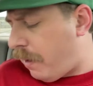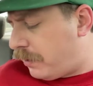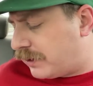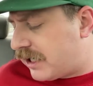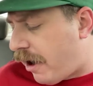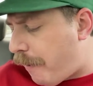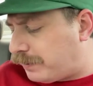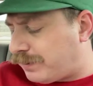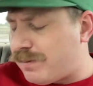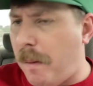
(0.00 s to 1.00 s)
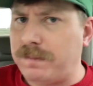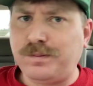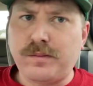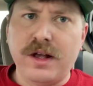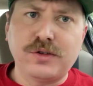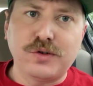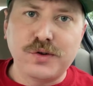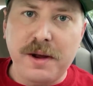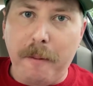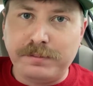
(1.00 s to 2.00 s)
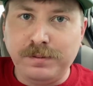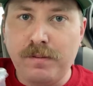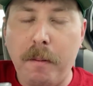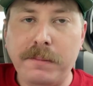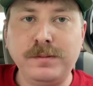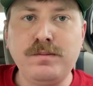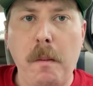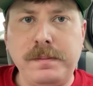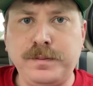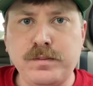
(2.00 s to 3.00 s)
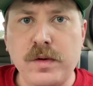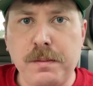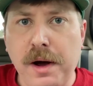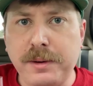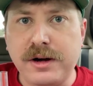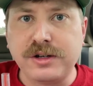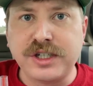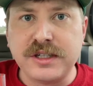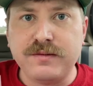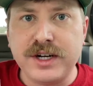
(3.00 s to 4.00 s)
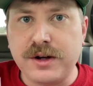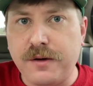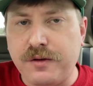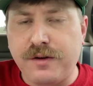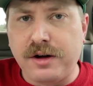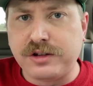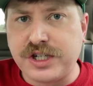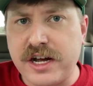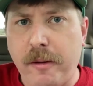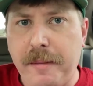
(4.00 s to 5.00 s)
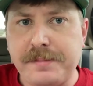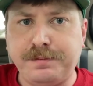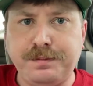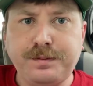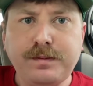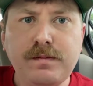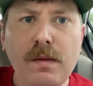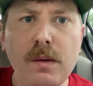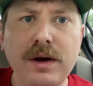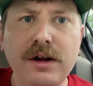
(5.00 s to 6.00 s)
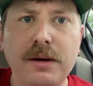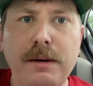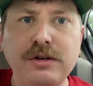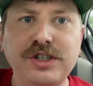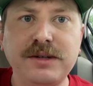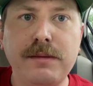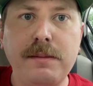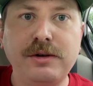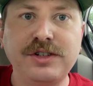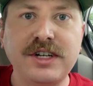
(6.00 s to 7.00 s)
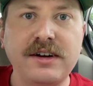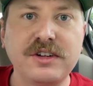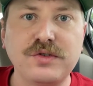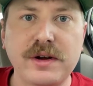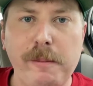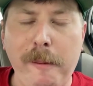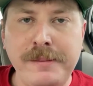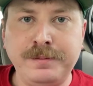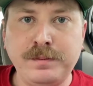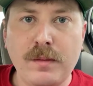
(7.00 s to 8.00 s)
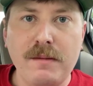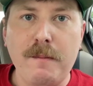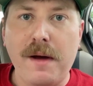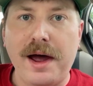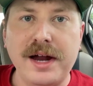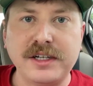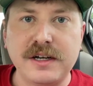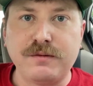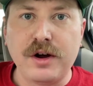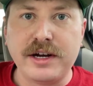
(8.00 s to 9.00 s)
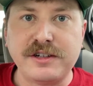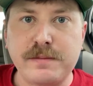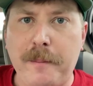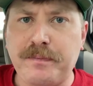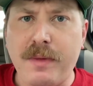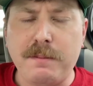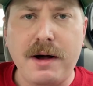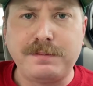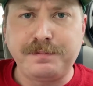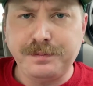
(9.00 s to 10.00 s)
We got as our drink, you probably already seen the video if you follow the channel, but we got our Bursting Bubbles Sonic drink. I had to get Freddy's, but